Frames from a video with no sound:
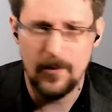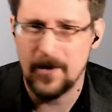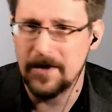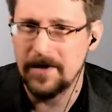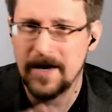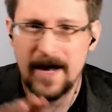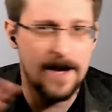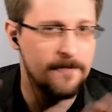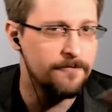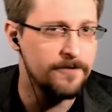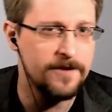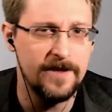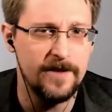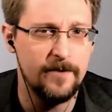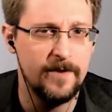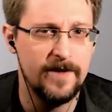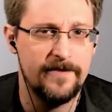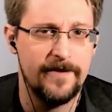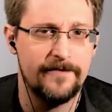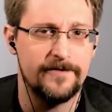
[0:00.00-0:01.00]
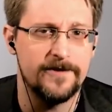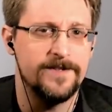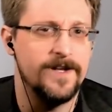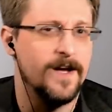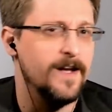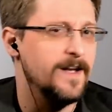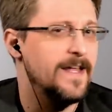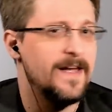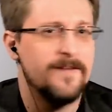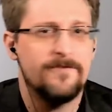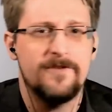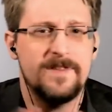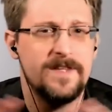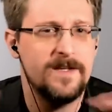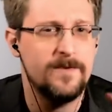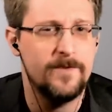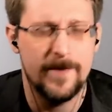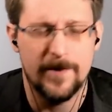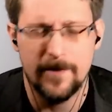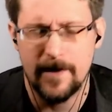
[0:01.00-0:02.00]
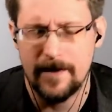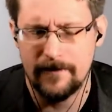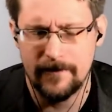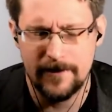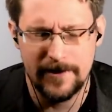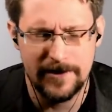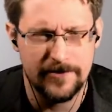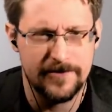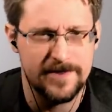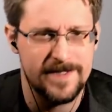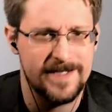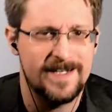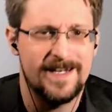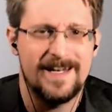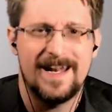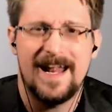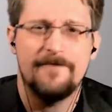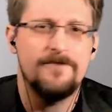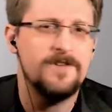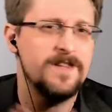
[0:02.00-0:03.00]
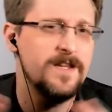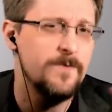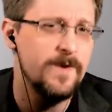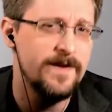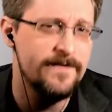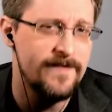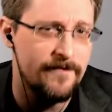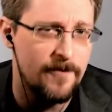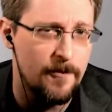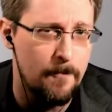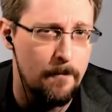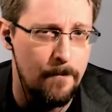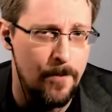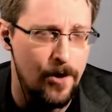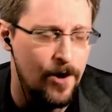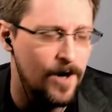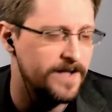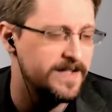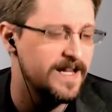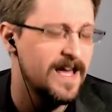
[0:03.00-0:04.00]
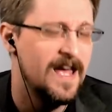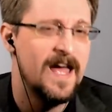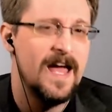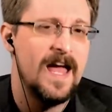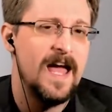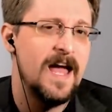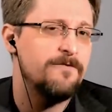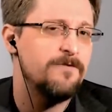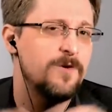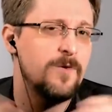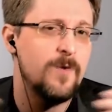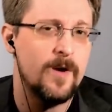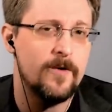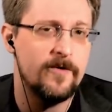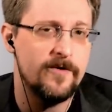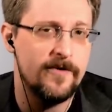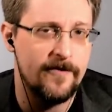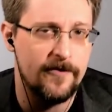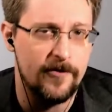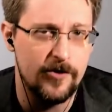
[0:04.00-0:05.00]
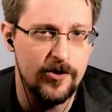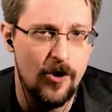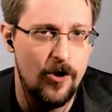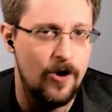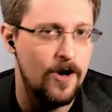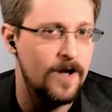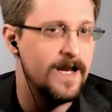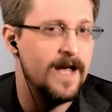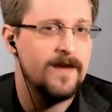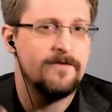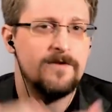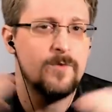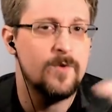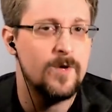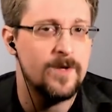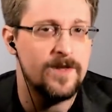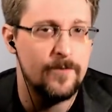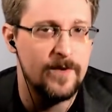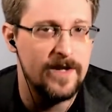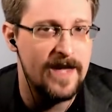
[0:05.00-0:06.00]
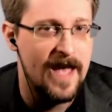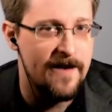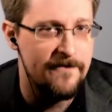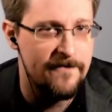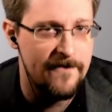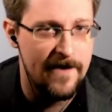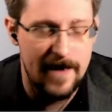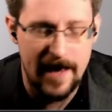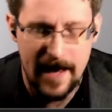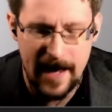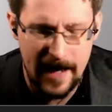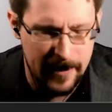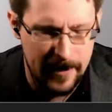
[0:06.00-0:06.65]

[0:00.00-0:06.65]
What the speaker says: where everything we've ever done, everything we were ever interested in, everything we've ever bought, everywhere we've ever gone, everywhere that we have,